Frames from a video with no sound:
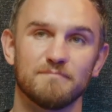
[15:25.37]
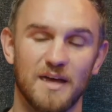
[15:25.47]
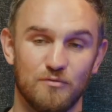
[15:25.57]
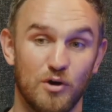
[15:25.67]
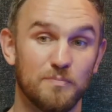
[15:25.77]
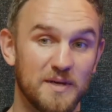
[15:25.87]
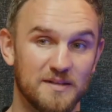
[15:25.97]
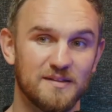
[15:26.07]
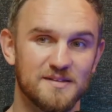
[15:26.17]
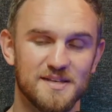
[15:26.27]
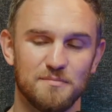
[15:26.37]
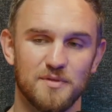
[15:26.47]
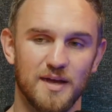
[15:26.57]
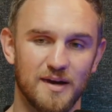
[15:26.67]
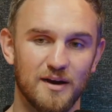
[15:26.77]
in rugby did the same
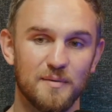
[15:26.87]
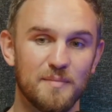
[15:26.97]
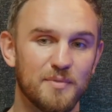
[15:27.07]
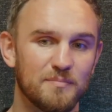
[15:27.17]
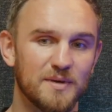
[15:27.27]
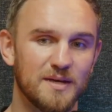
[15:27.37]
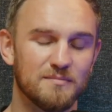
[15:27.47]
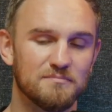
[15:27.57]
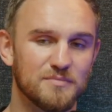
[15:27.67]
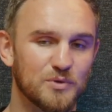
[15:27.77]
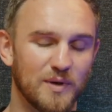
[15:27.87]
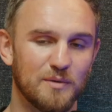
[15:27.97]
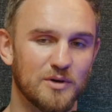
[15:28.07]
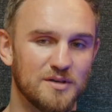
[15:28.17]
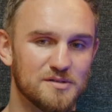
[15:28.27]
thing, and I remember being
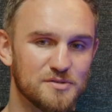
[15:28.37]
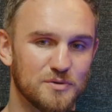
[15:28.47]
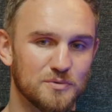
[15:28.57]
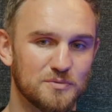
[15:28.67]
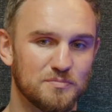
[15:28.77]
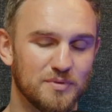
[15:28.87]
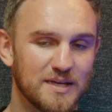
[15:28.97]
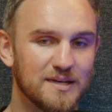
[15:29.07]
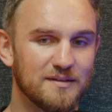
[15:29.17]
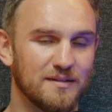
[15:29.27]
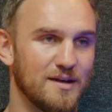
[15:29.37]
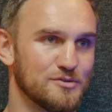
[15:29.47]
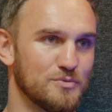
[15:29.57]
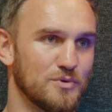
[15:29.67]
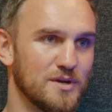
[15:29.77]
21 years old, playing at the
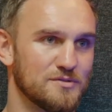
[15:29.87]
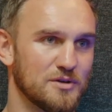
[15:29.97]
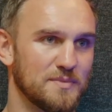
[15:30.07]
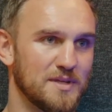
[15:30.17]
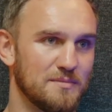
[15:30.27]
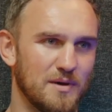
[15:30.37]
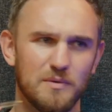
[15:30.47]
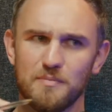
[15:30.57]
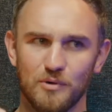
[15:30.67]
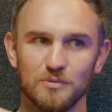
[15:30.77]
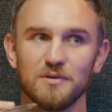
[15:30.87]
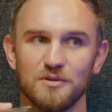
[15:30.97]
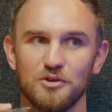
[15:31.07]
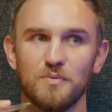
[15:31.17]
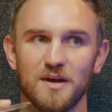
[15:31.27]
Glasgow Warrior rugby team, a wee bit older
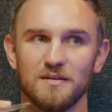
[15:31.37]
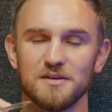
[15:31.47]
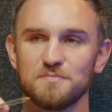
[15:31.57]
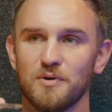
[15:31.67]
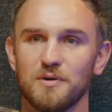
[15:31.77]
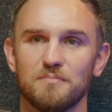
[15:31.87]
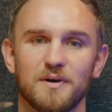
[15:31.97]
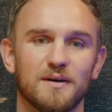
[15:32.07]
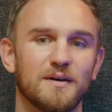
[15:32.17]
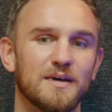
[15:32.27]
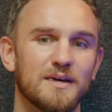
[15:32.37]
than you were at this point, but